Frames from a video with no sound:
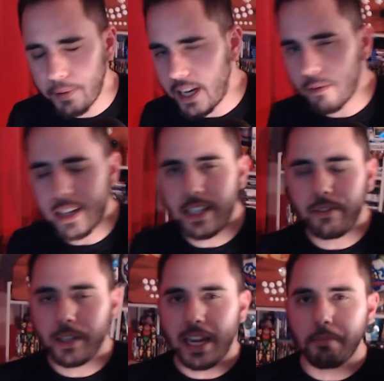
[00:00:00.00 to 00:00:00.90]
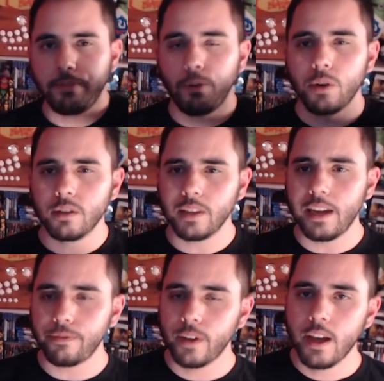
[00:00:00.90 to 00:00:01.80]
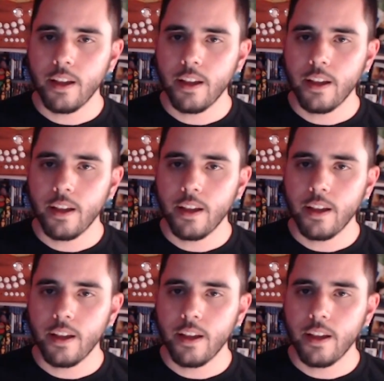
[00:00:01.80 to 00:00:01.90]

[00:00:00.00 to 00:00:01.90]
played a Resident Evil game before in your life,